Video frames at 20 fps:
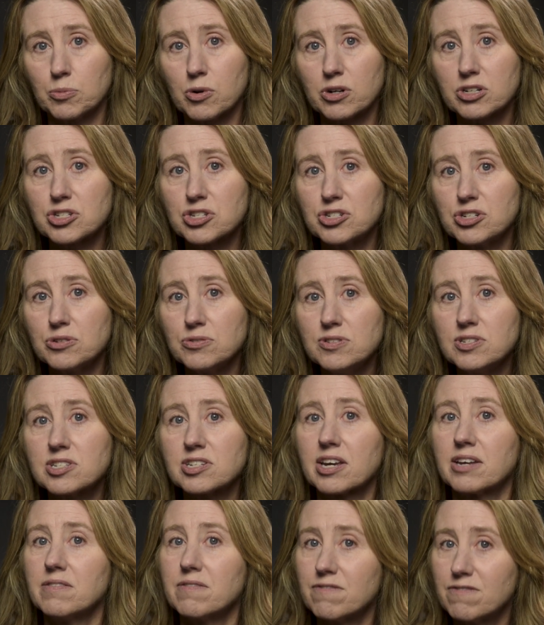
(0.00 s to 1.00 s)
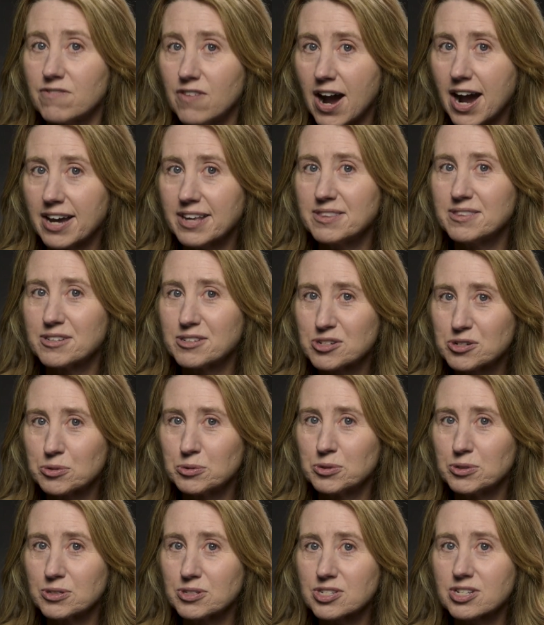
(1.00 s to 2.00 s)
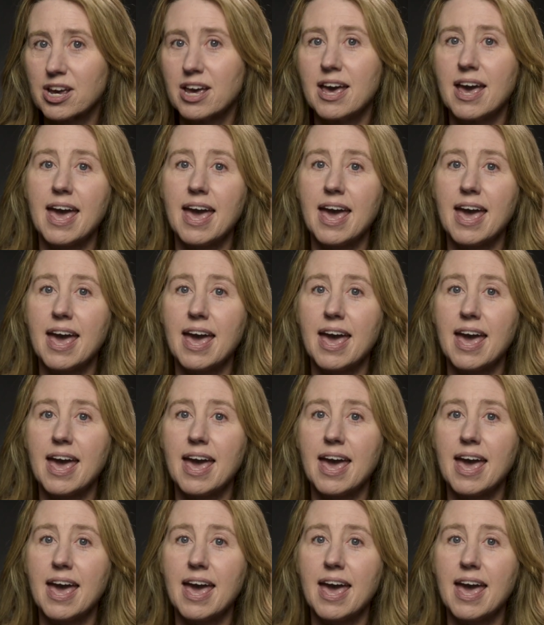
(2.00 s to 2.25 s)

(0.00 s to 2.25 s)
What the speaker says: where students can find the tools